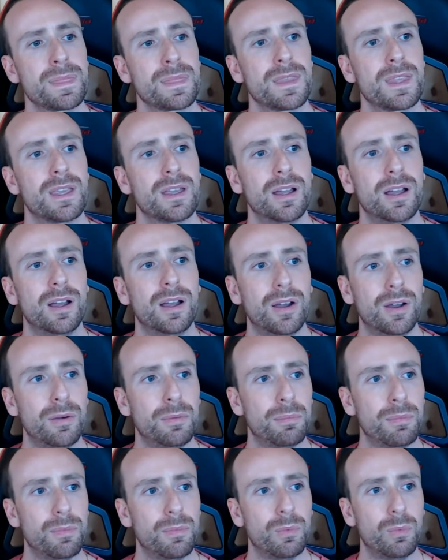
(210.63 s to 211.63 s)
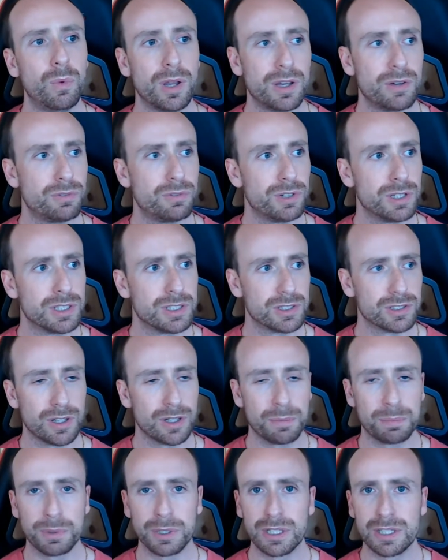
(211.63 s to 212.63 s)
One of the reasons I
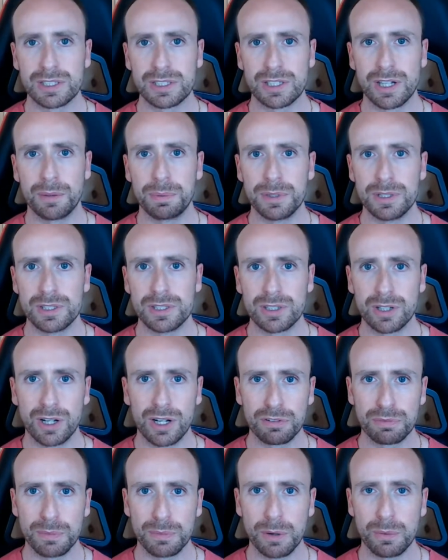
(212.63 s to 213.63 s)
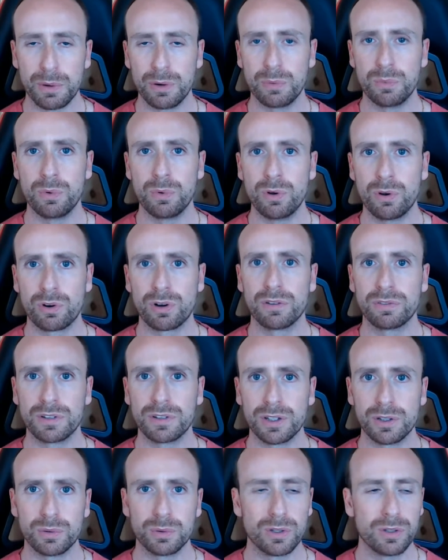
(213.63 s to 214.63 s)
bring this up is I left my World of Warcraft
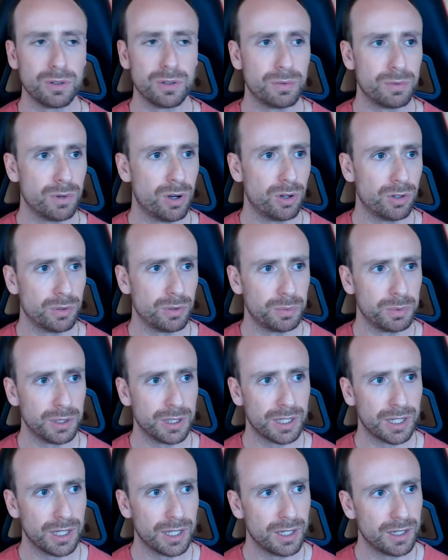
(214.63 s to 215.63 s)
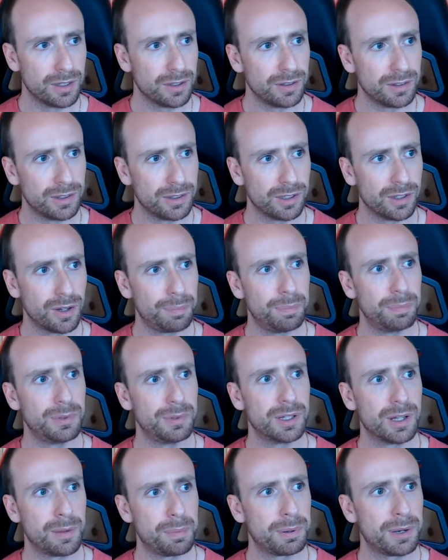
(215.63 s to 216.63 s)
guild on the weekend. Did I
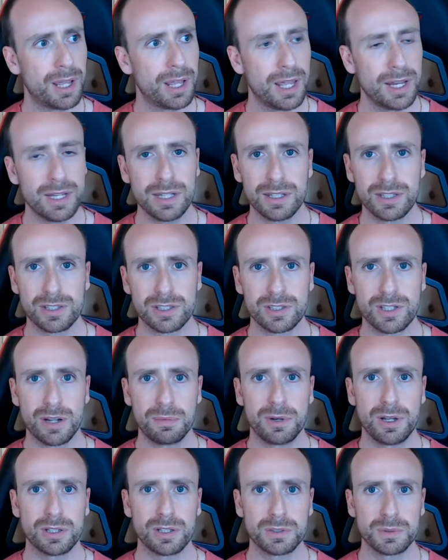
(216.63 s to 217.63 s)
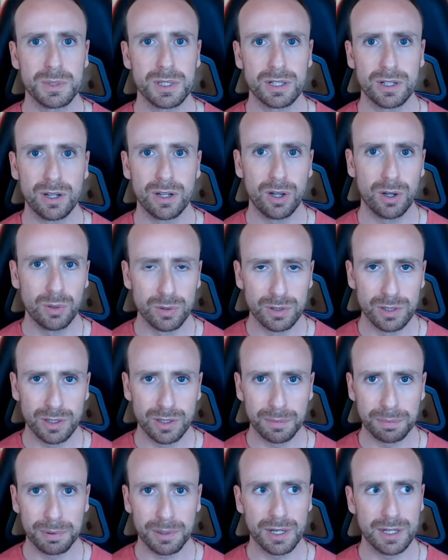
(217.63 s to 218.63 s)
plan it this time last week? No. Did I
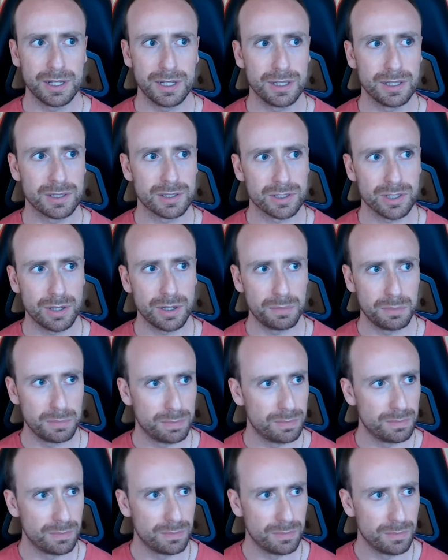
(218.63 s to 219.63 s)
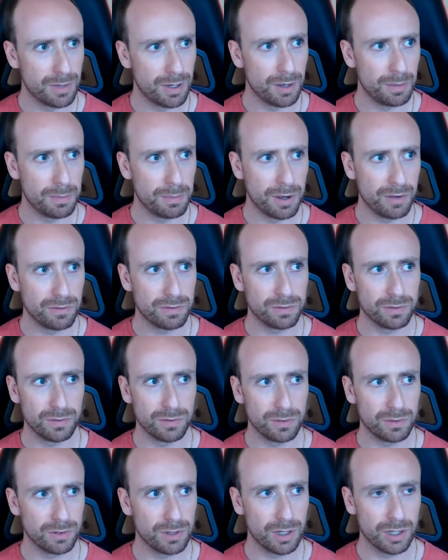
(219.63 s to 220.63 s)
plan it this time a month
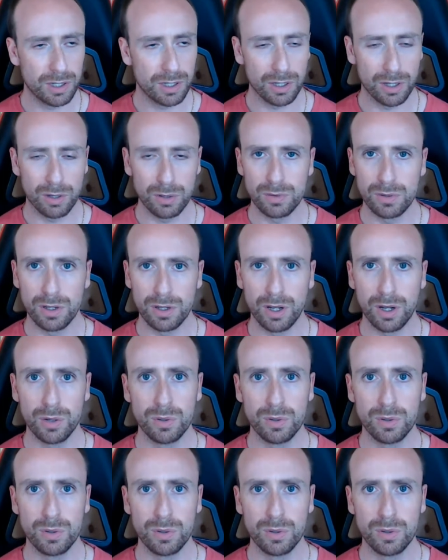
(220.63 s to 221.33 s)
ago? No.